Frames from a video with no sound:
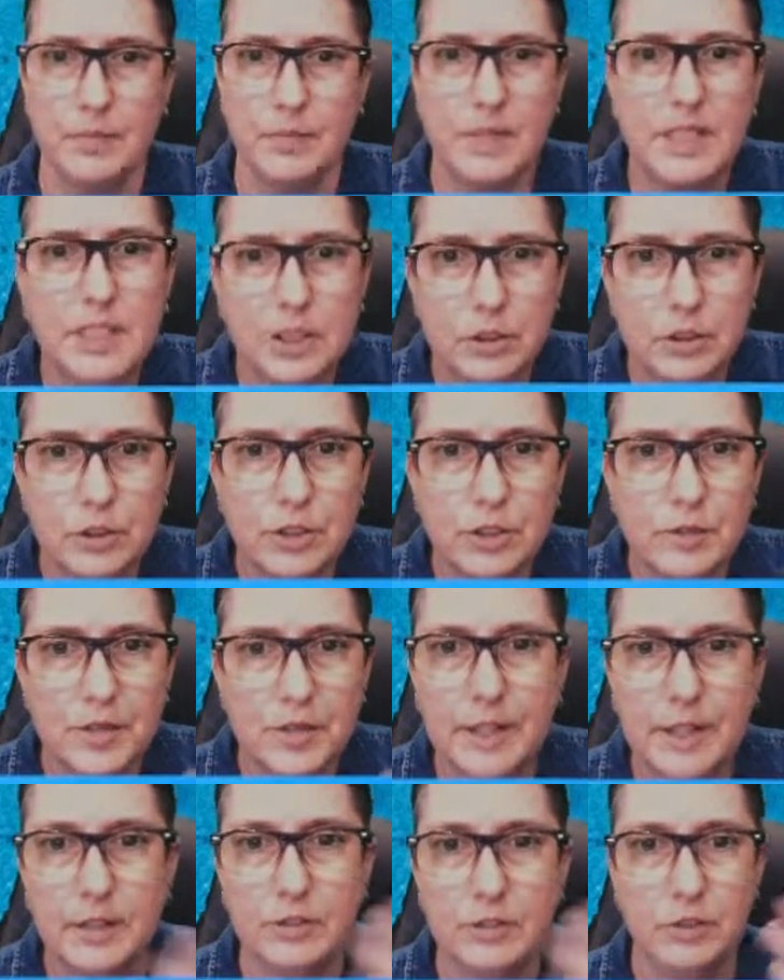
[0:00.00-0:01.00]
teaching
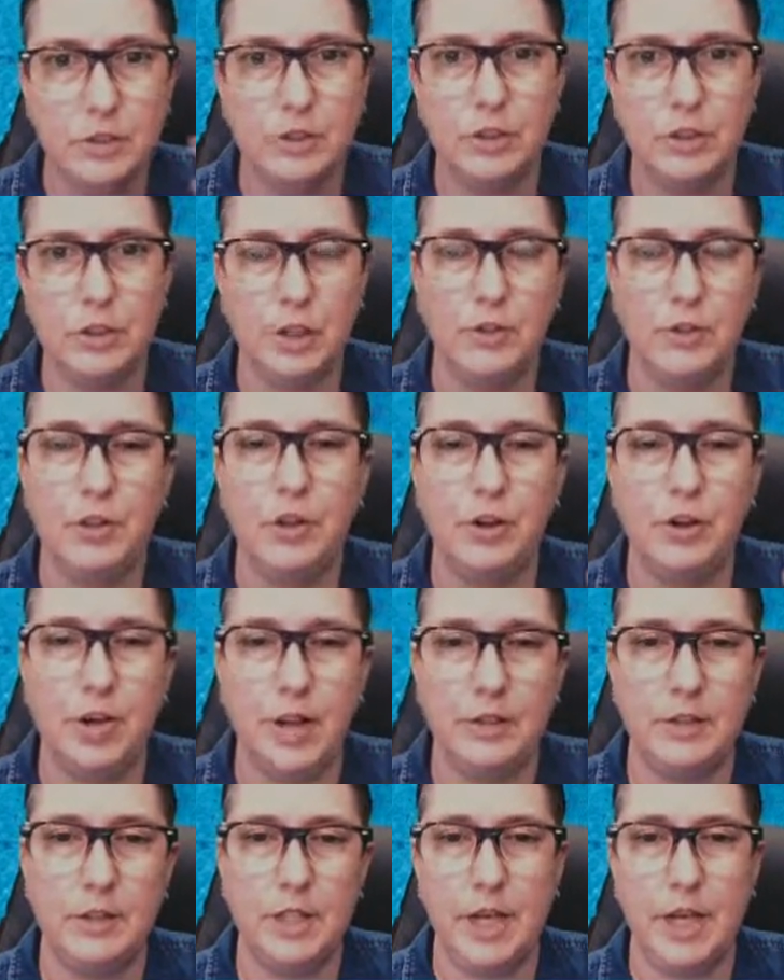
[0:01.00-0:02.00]
certificate just to show that you're an
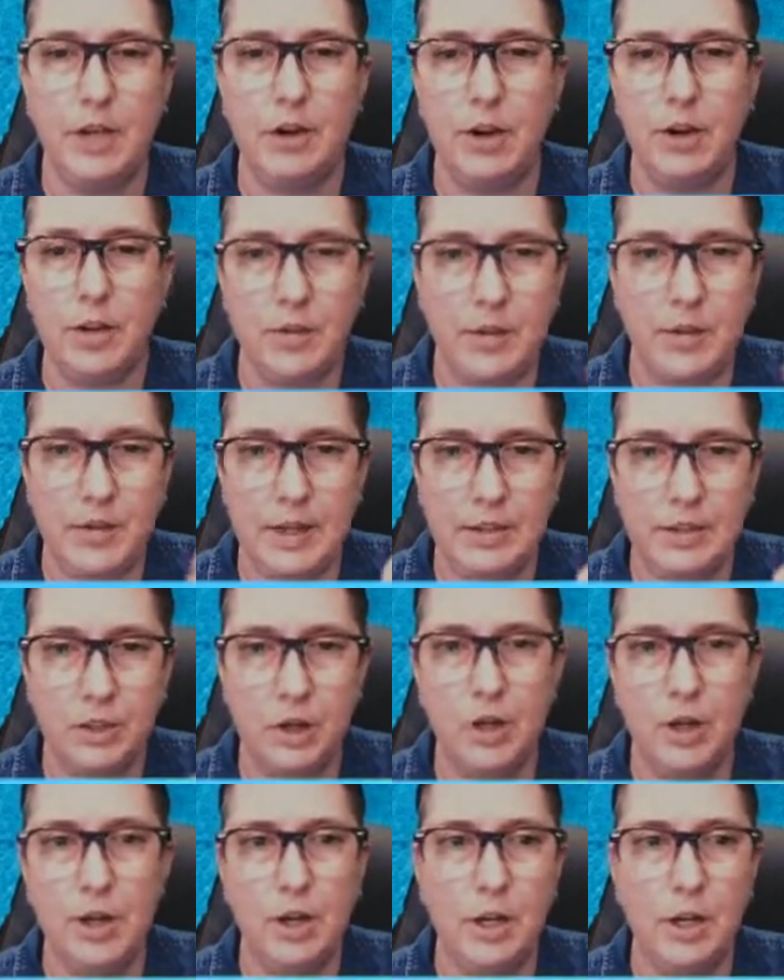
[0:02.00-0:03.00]
educator, and then they
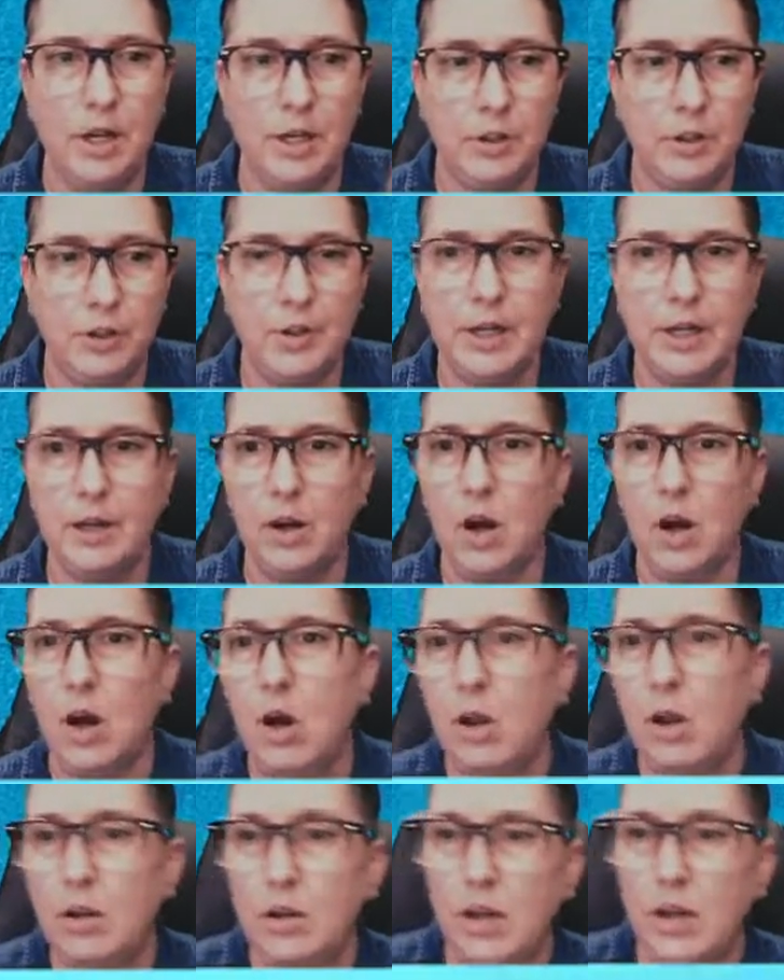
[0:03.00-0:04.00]
turn it on and you get
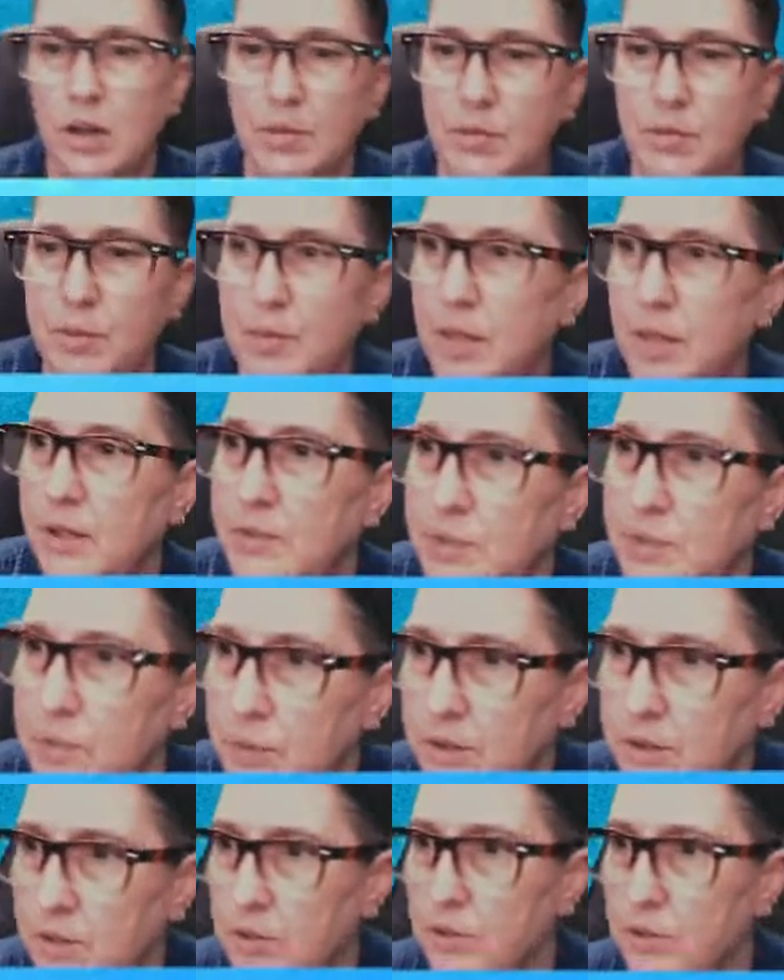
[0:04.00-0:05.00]
all of the bells and
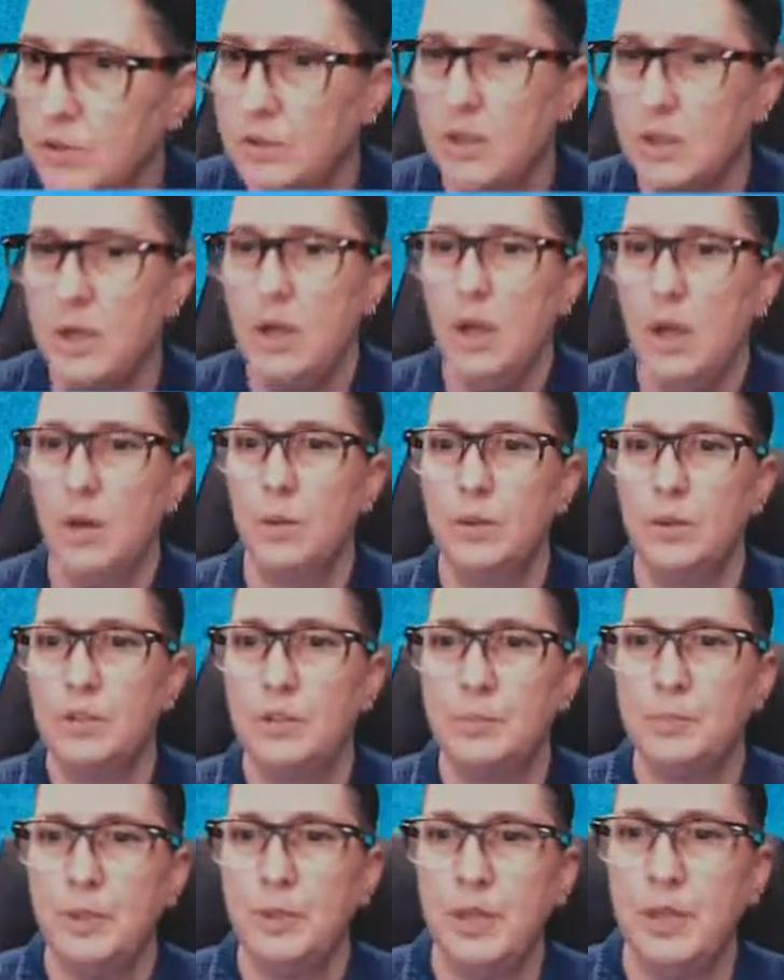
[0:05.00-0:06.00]
whistles, which
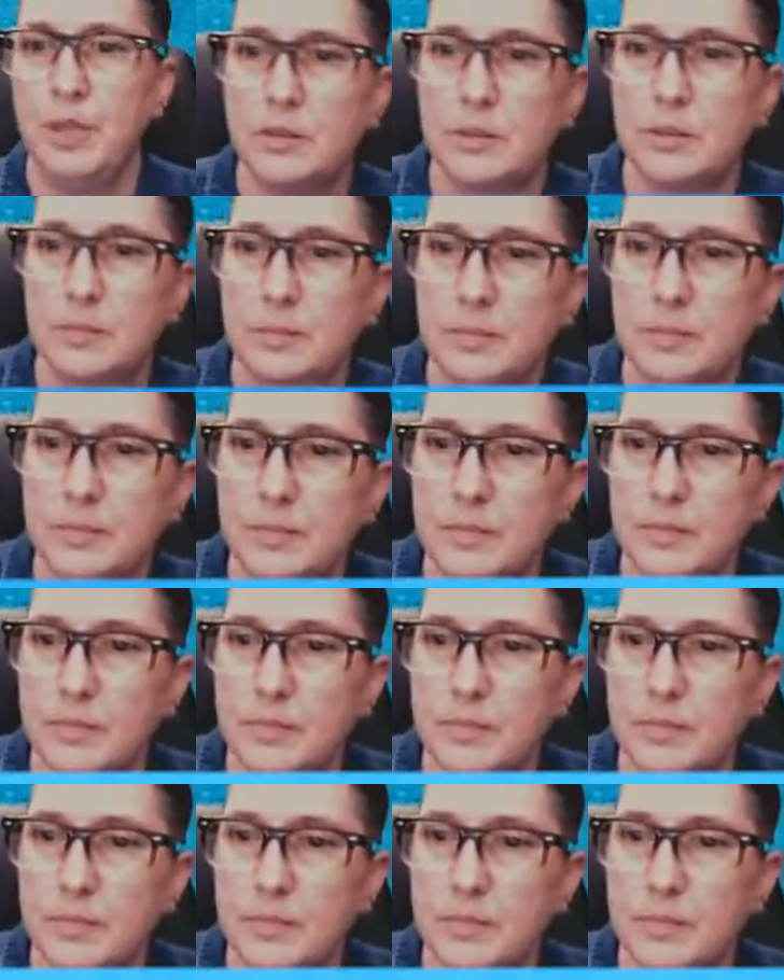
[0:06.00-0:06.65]
is pretty awesome.